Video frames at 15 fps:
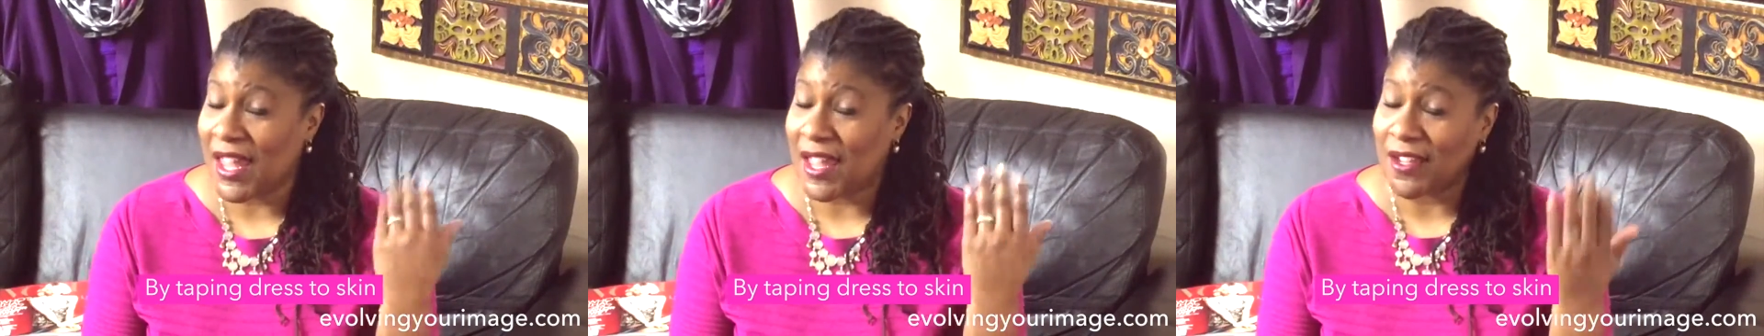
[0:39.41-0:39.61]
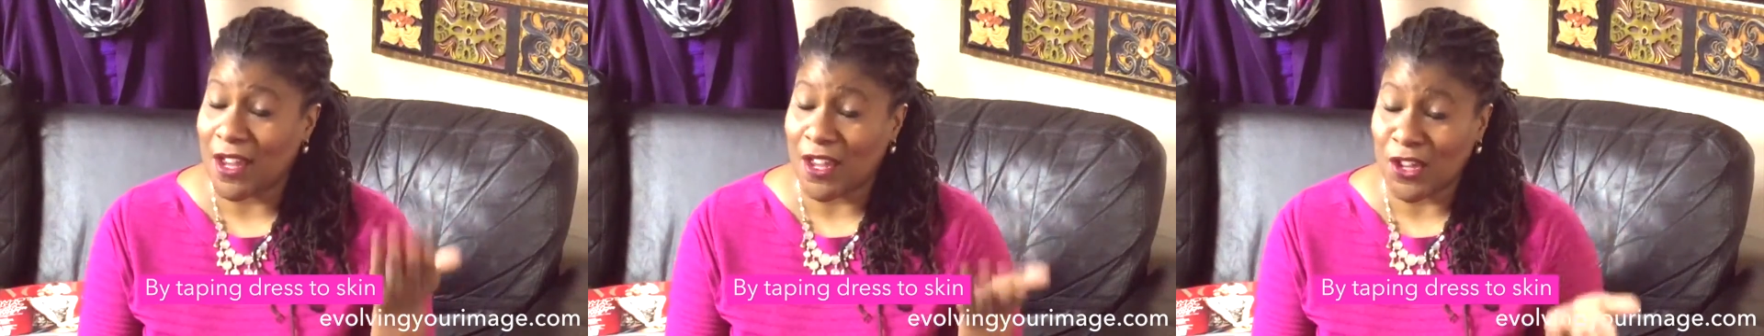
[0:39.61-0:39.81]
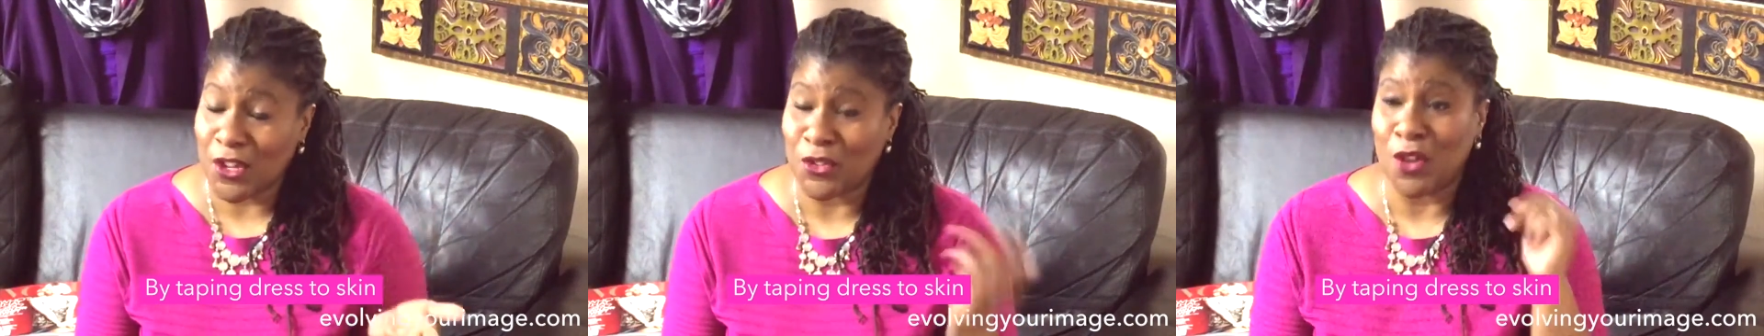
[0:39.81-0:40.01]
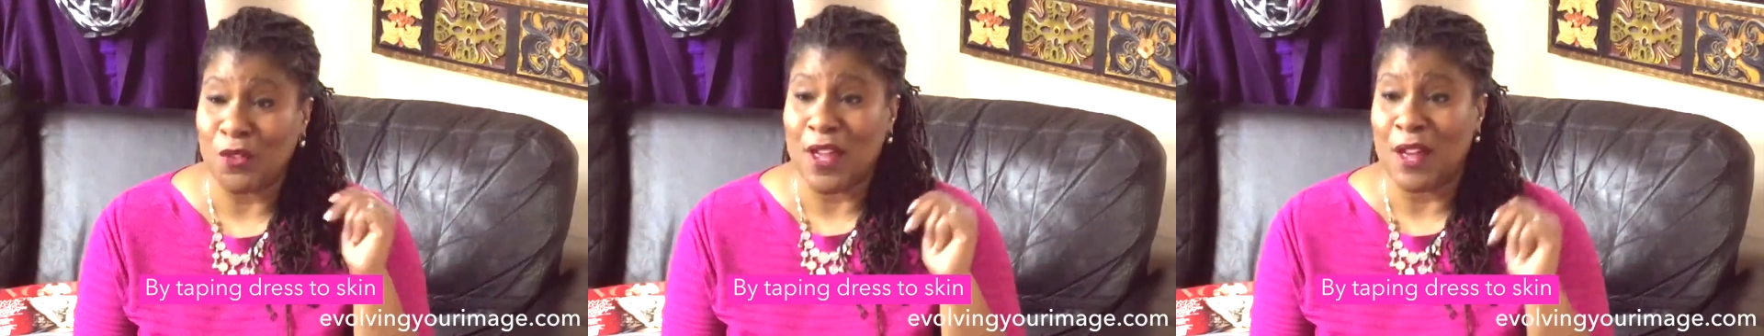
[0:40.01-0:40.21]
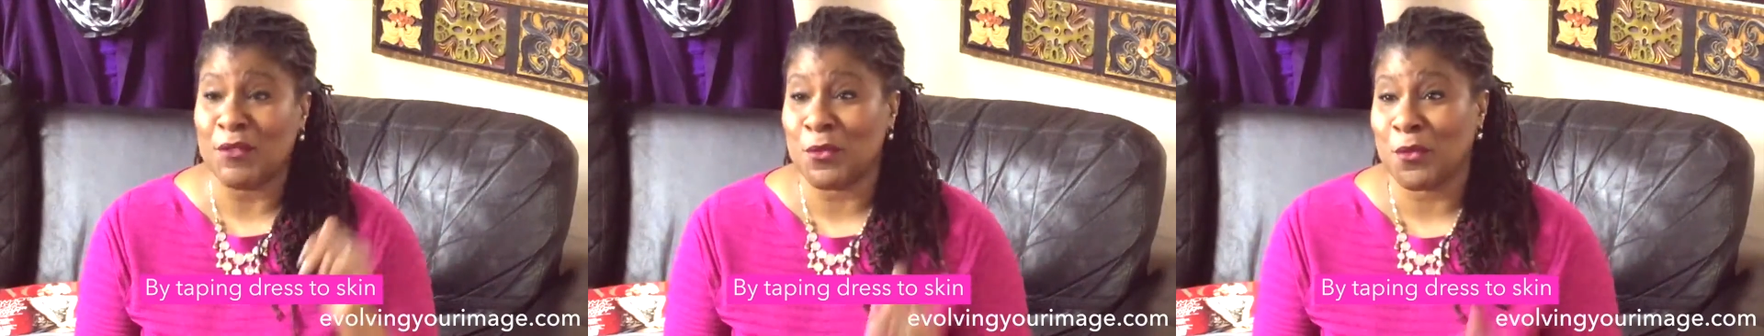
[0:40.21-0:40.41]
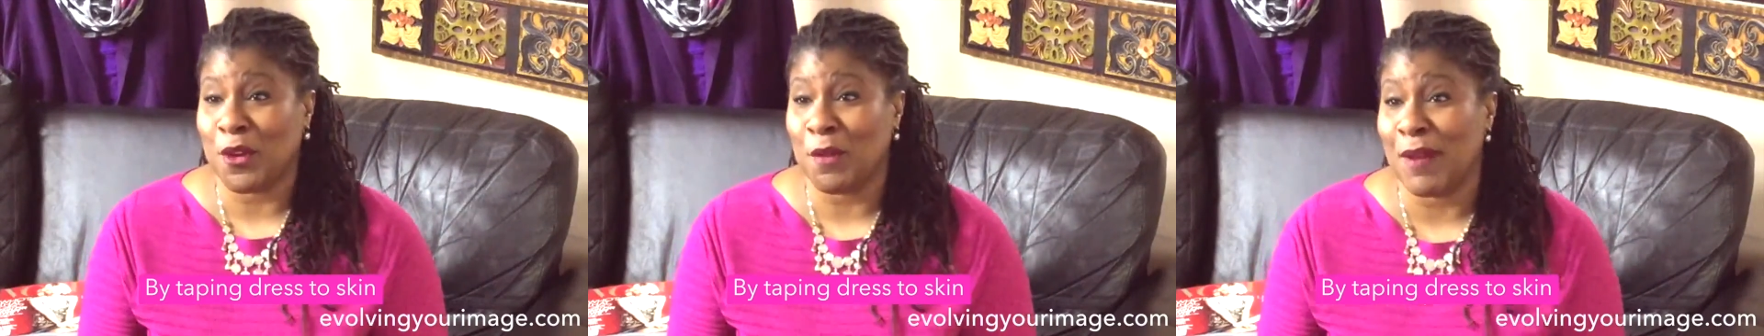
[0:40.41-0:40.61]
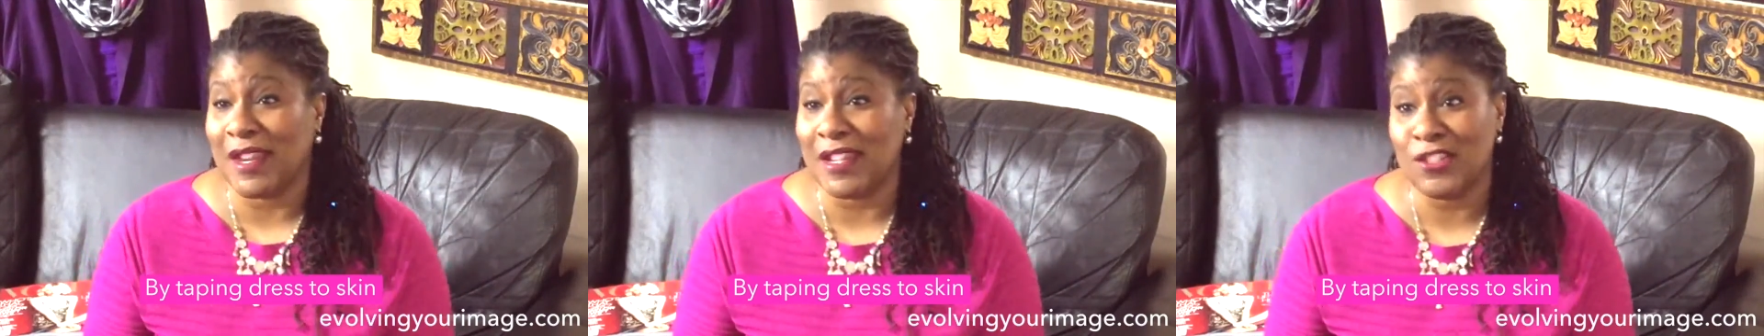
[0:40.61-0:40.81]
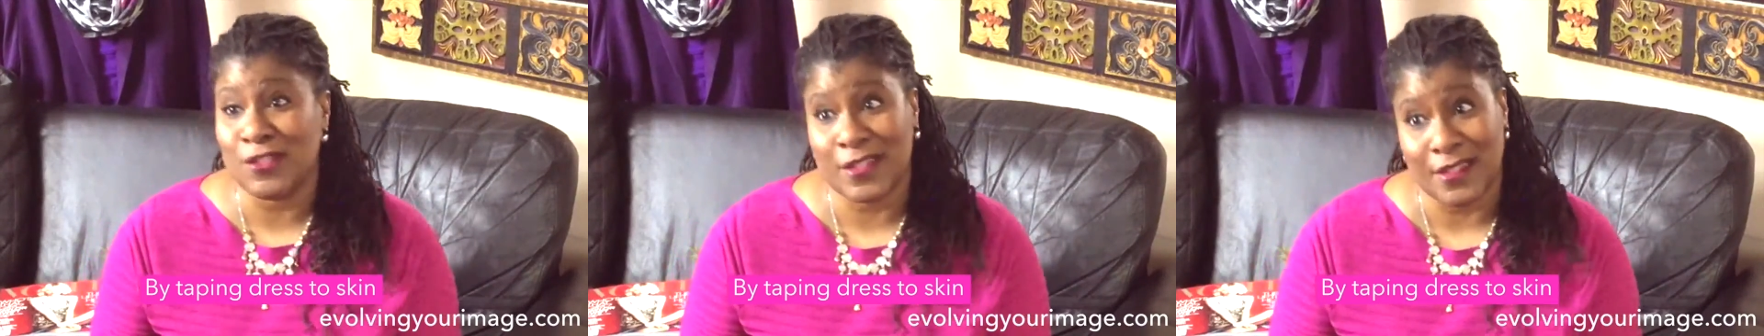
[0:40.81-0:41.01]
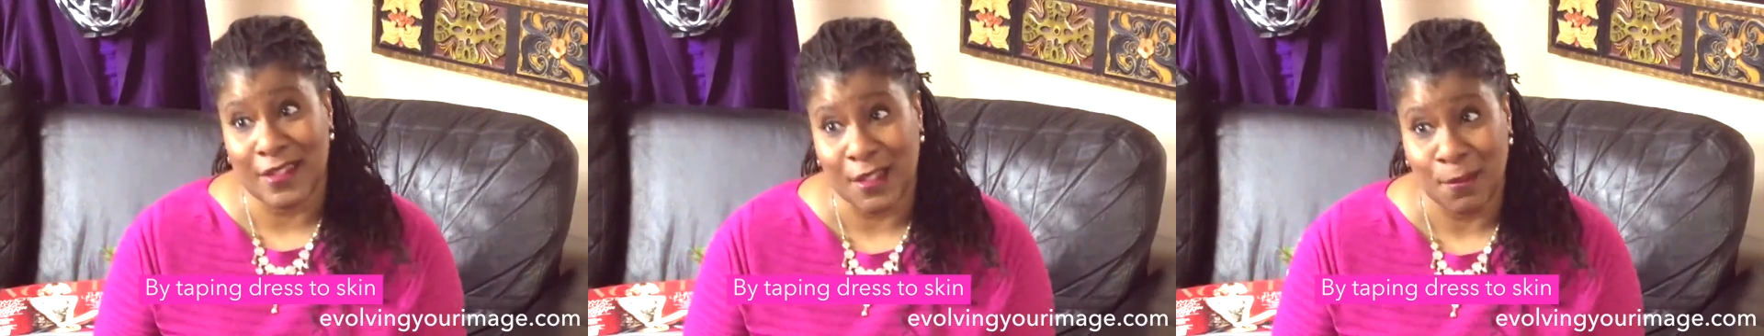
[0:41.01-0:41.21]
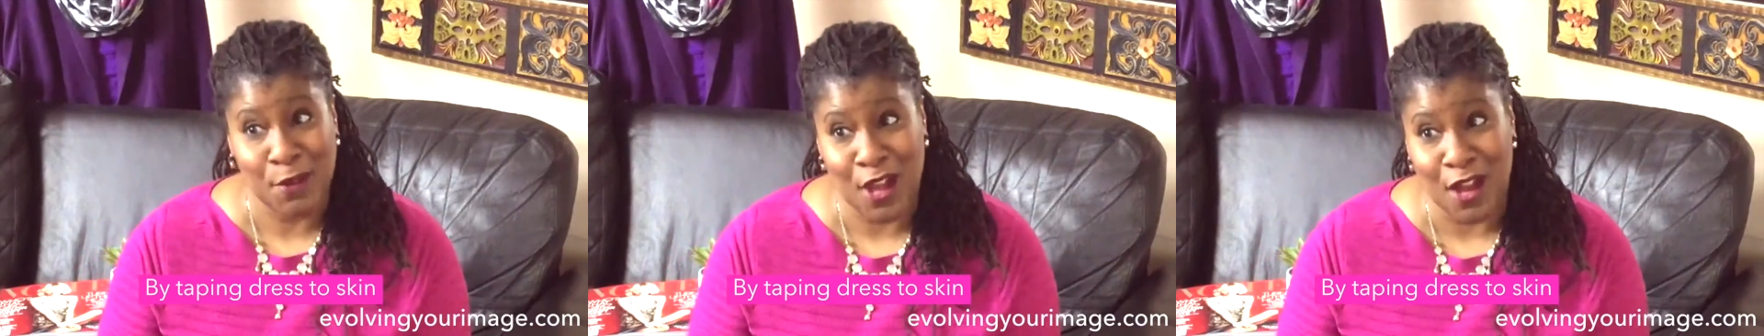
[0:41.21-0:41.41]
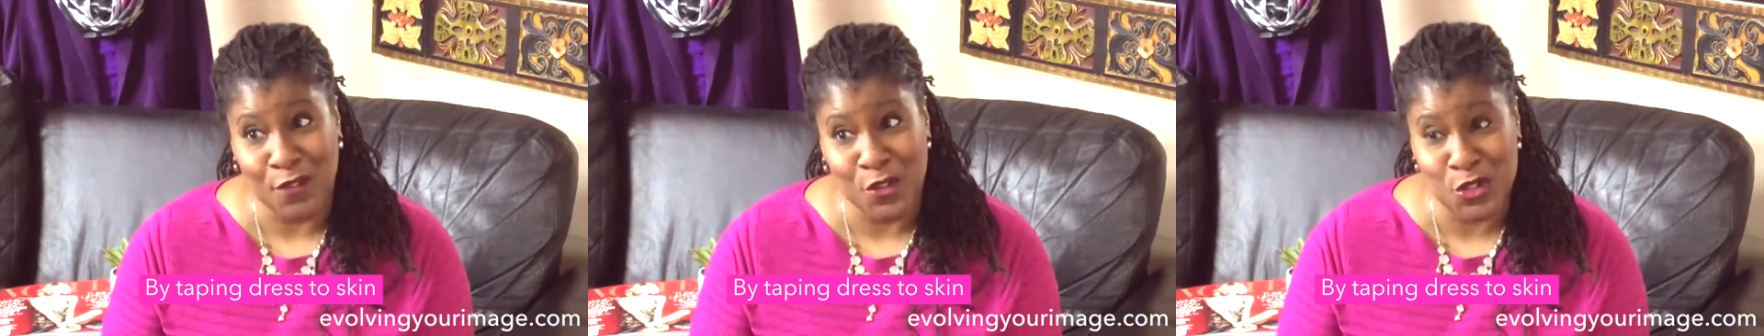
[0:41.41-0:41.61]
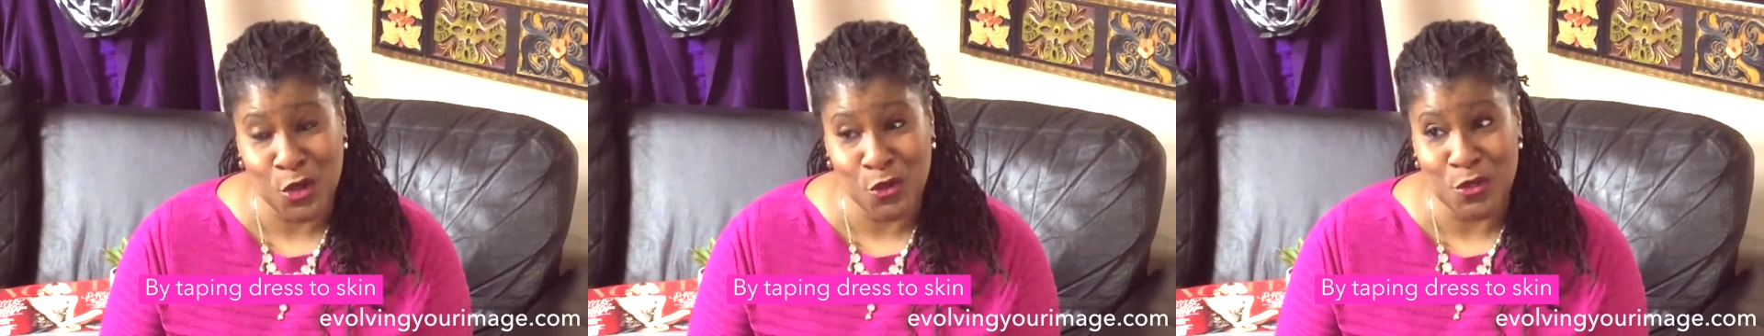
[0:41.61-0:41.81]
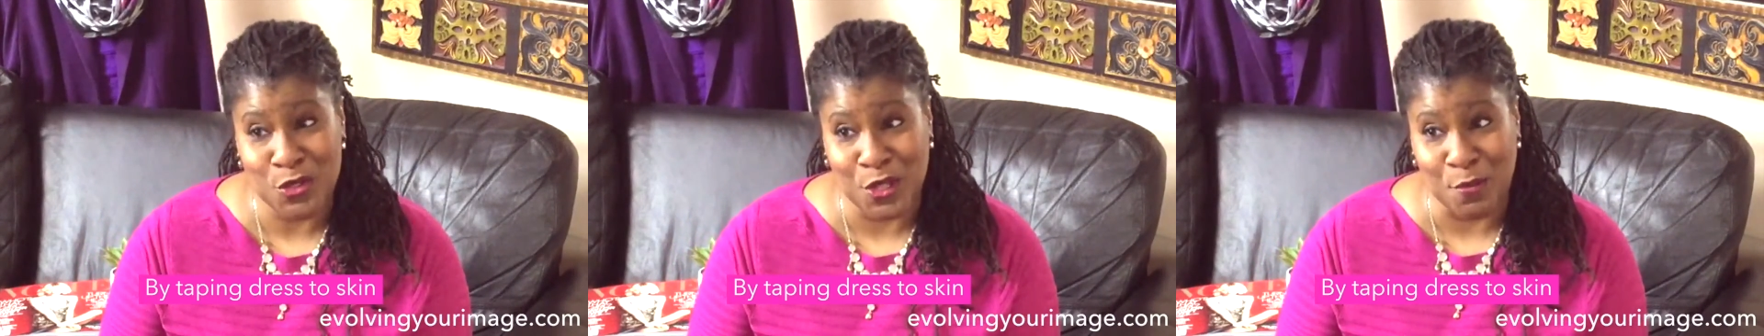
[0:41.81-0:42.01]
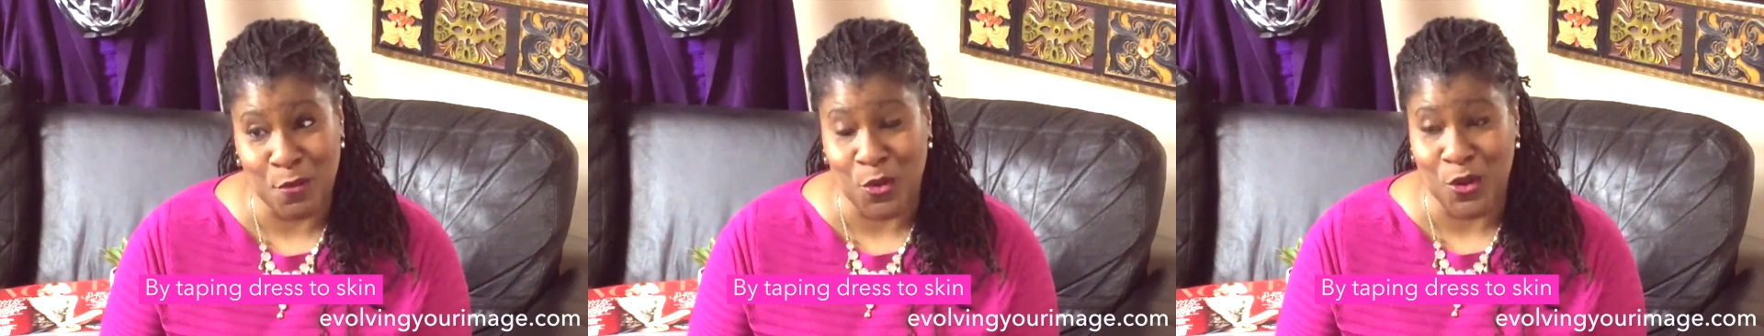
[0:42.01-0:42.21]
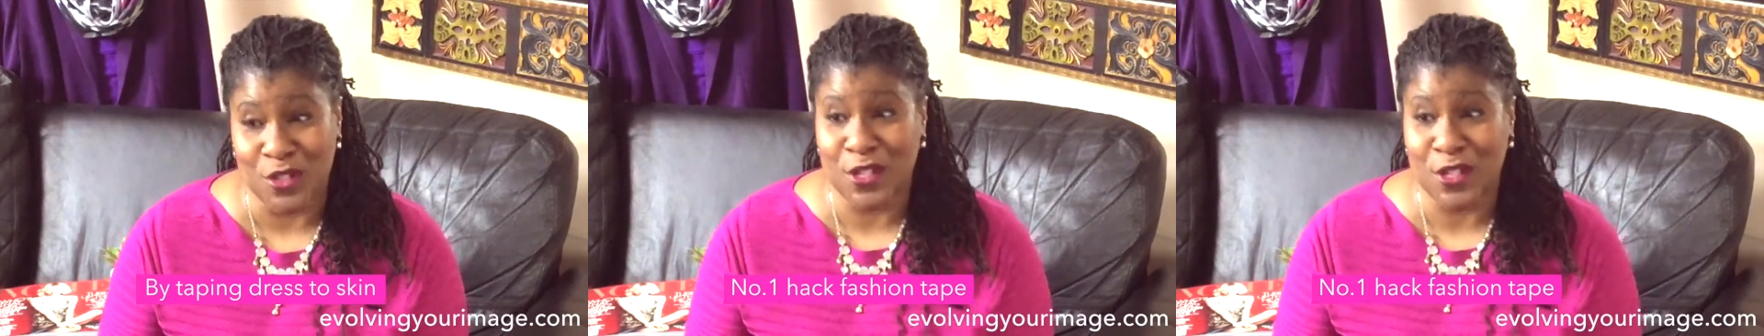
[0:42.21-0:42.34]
and you don't have to worry about it slipping off your shoulders anymore.